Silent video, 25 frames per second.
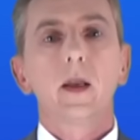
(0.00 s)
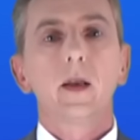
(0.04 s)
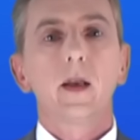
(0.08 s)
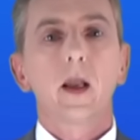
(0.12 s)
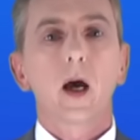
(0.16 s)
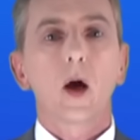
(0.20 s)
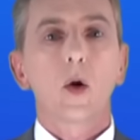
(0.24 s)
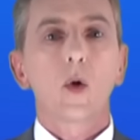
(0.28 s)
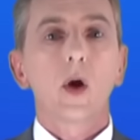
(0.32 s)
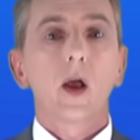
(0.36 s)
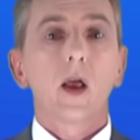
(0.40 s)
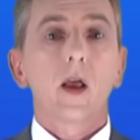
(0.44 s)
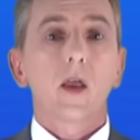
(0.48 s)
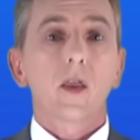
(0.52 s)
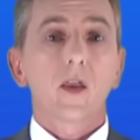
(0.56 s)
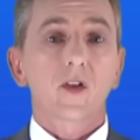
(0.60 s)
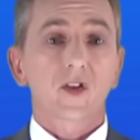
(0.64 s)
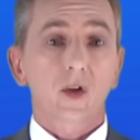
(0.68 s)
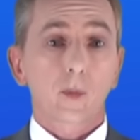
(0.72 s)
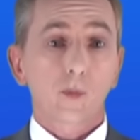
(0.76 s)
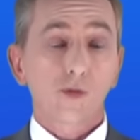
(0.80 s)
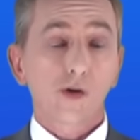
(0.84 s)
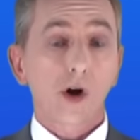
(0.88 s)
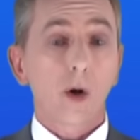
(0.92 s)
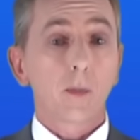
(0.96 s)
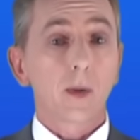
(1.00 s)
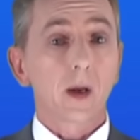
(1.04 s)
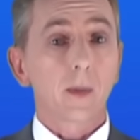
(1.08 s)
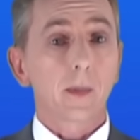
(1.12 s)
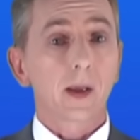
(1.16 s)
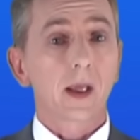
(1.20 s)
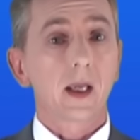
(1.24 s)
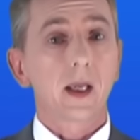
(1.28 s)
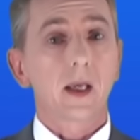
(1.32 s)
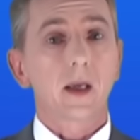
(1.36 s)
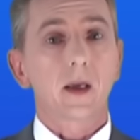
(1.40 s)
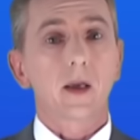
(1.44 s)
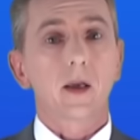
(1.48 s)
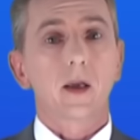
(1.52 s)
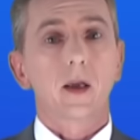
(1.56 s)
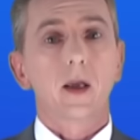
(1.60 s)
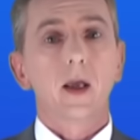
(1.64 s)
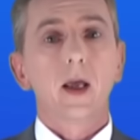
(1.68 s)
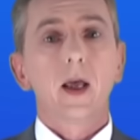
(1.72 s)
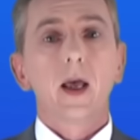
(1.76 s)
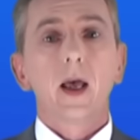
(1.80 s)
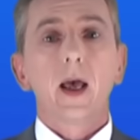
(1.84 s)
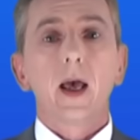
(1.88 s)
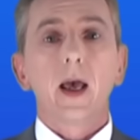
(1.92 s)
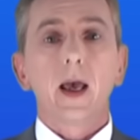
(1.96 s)
Now, there's a problem here.
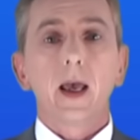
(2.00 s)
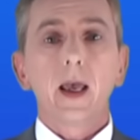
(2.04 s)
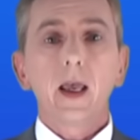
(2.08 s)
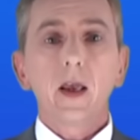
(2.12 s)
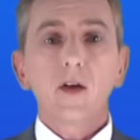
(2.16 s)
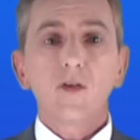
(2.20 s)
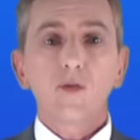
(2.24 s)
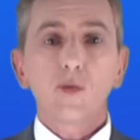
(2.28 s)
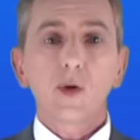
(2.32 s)
If